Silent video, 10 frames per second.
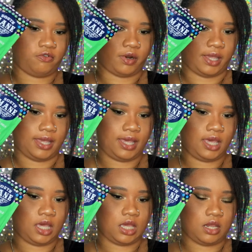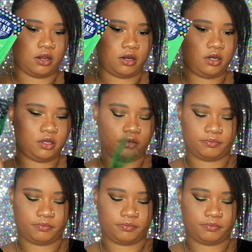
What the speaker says: right here.